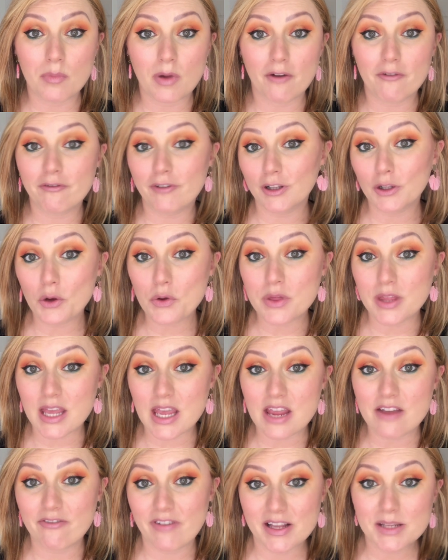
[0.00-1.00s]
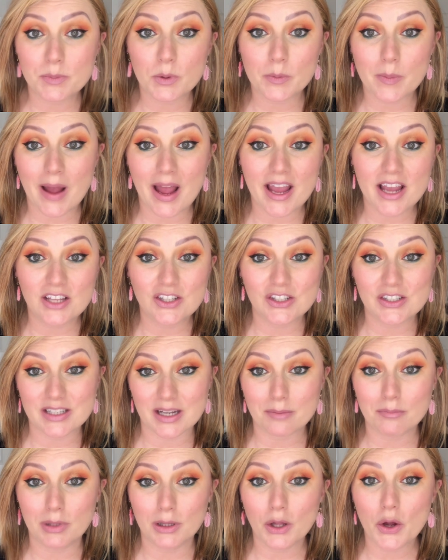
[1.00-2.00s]
follow the Facebook page
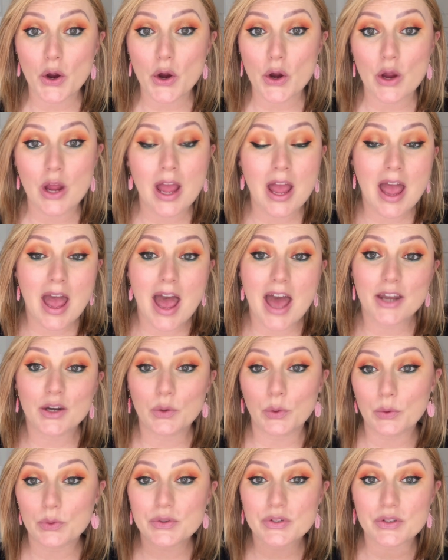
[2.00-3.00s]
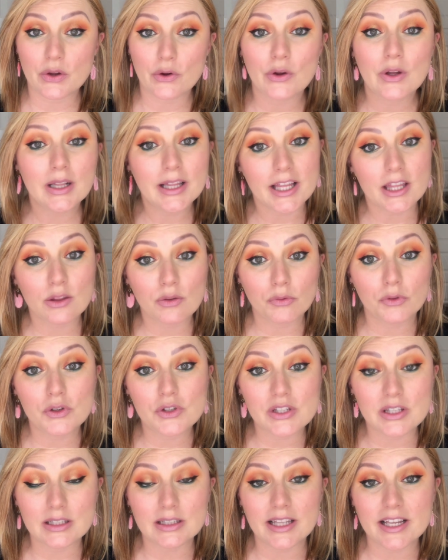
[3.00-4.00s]
down below, and also click through
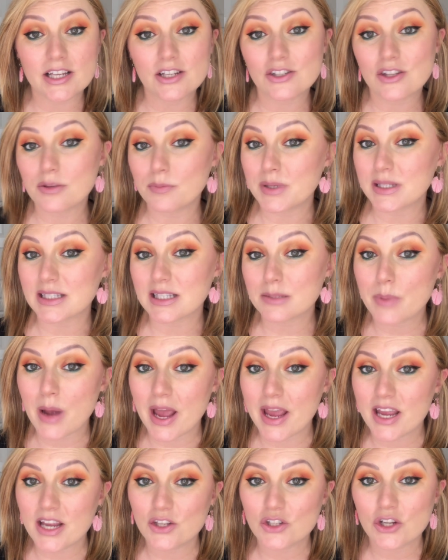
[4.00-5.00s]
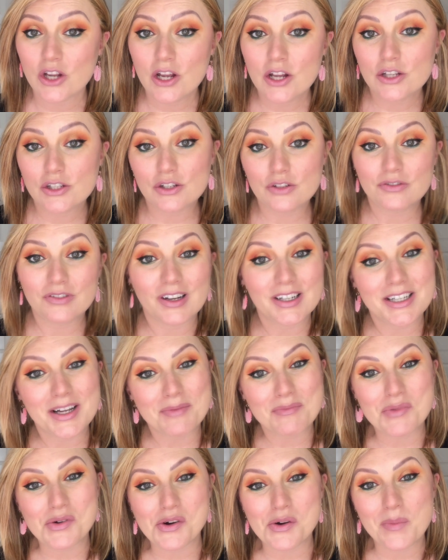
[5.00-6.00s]
to the links to the business page to find
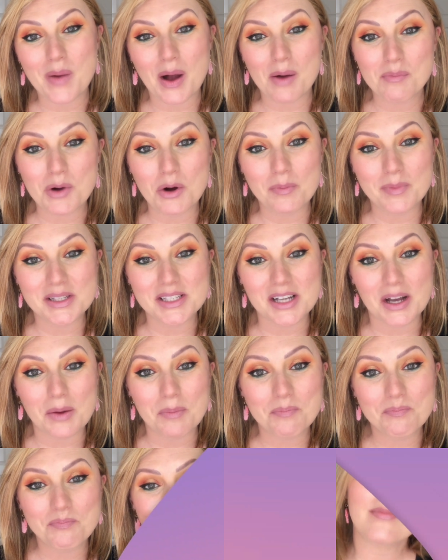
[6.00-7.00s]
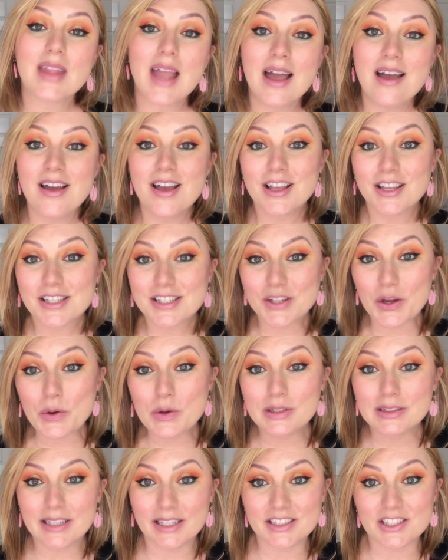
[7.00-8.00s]
out more about Belle Madame. So
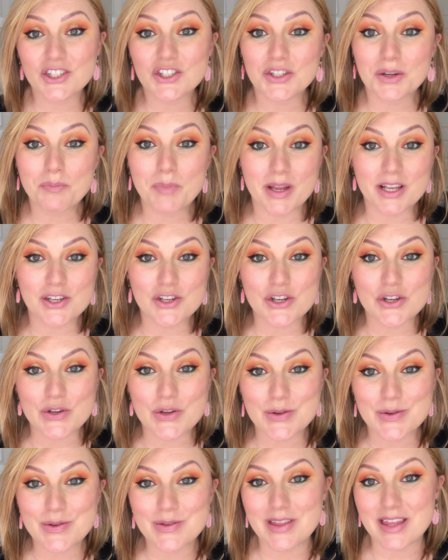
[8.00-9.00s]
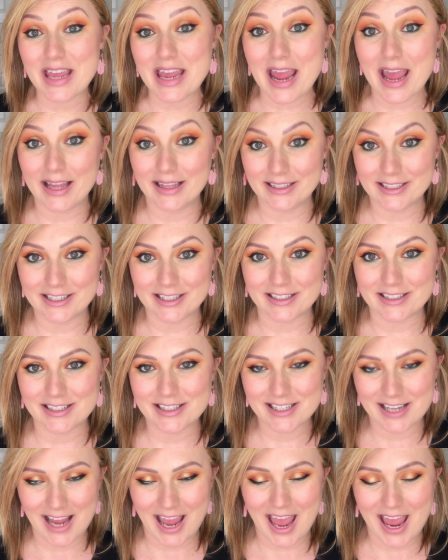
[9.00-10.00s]
let's jump into the
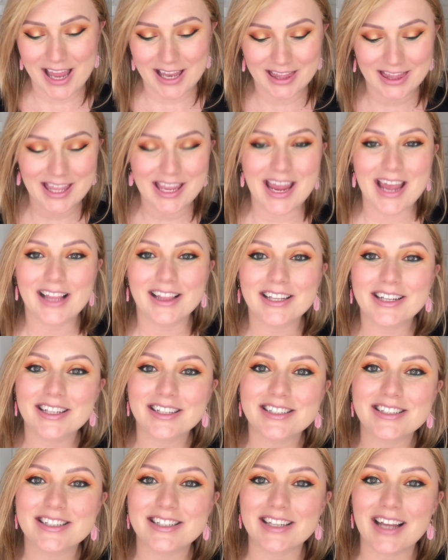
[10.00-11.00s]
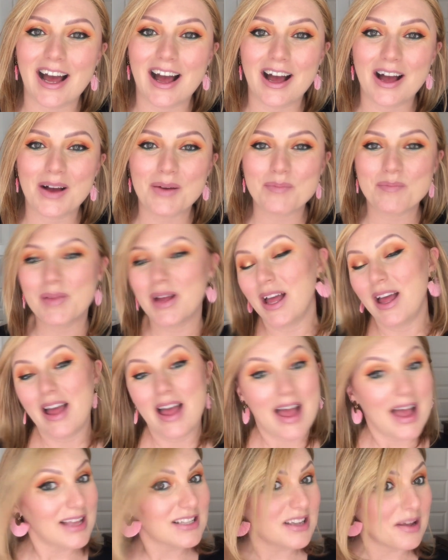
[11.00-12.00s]
Elegant. And the Elegant,
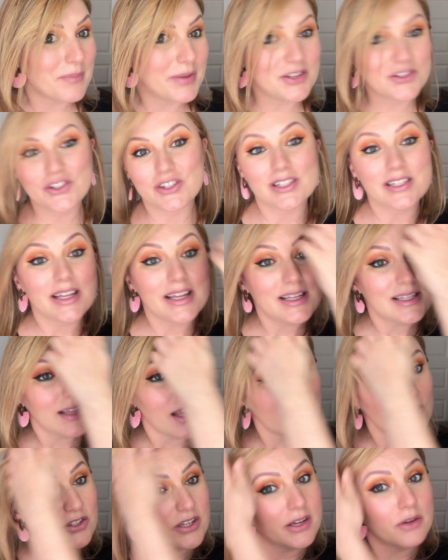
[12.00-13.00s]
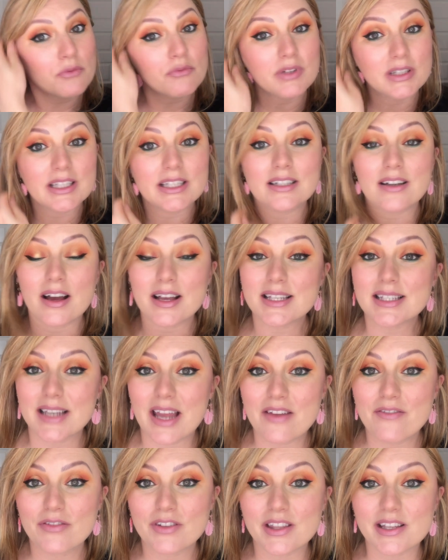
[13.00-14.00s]
as I mentioned, is actually a really nice
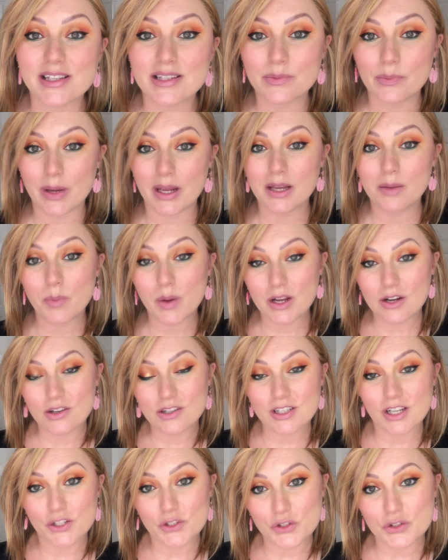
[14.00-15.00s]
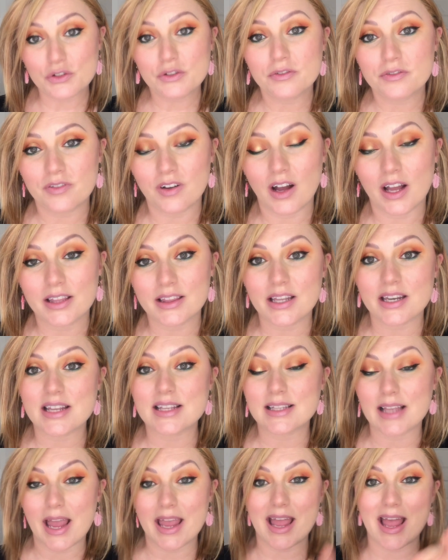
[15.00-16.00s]
name for this wig because I do find that
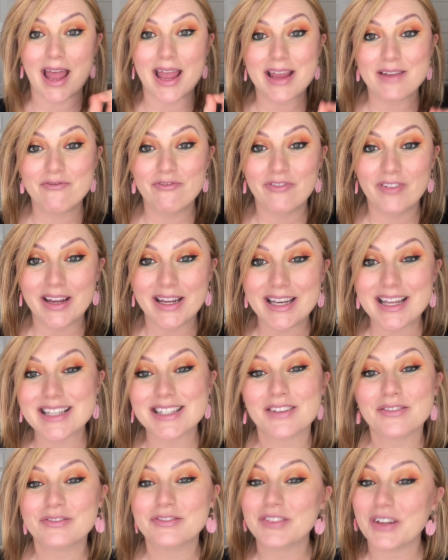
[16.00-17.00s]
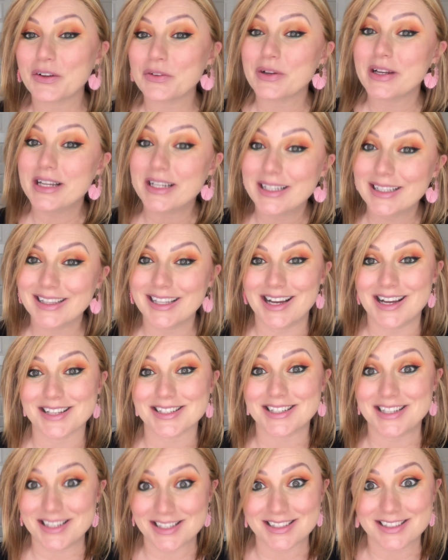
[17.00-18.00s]
it is a very
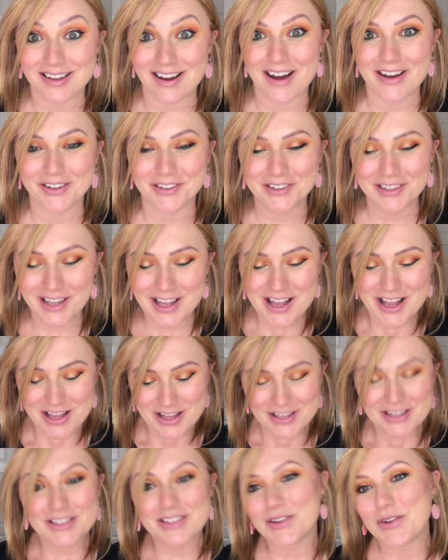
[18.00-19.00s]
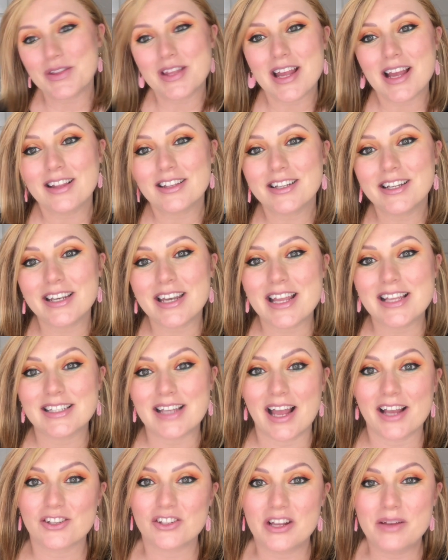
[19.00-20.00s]
classy style. So the Elegant is
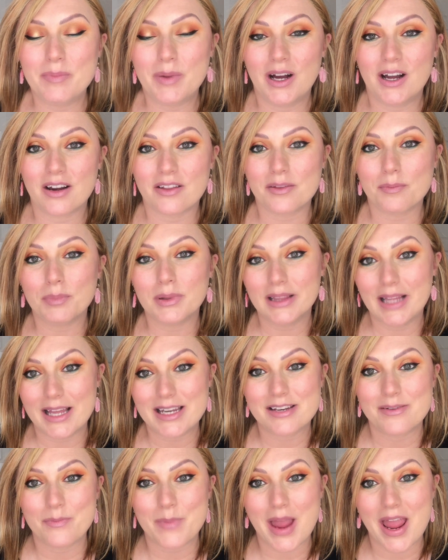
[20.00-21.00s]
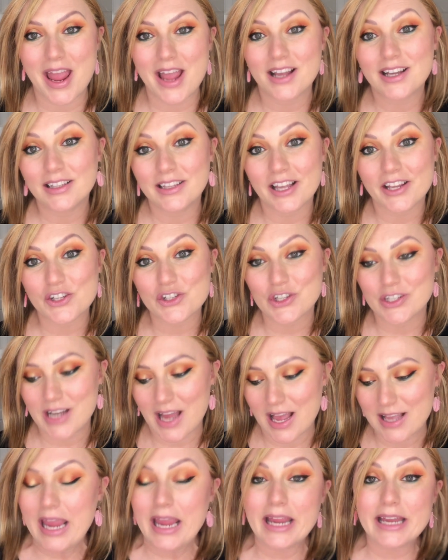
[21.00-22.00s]
actually part of the Platinum Hair Collection.
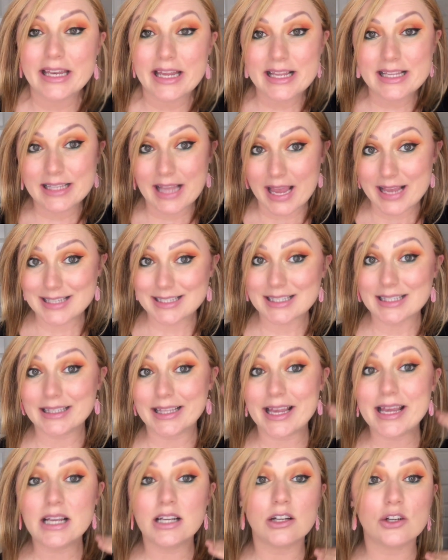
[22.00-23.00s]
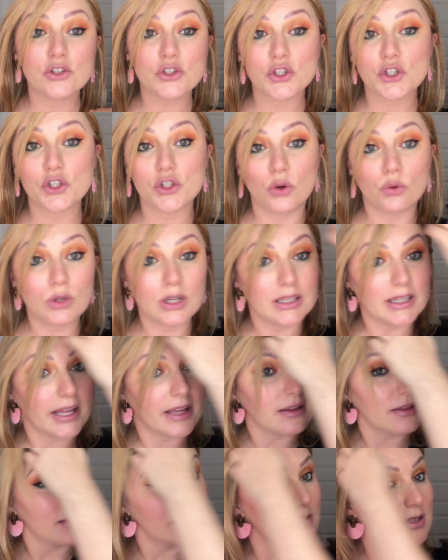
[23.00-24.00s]
It is a slick shoulder
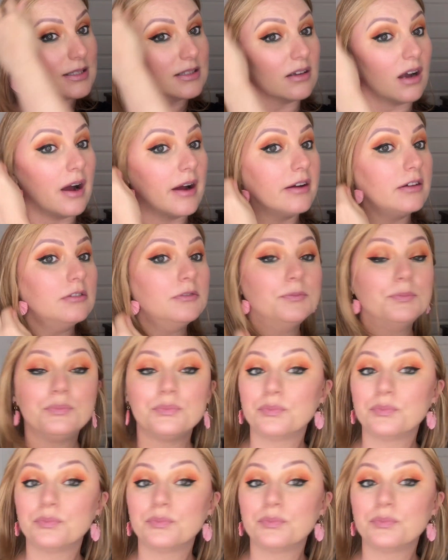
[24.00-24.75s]
length style,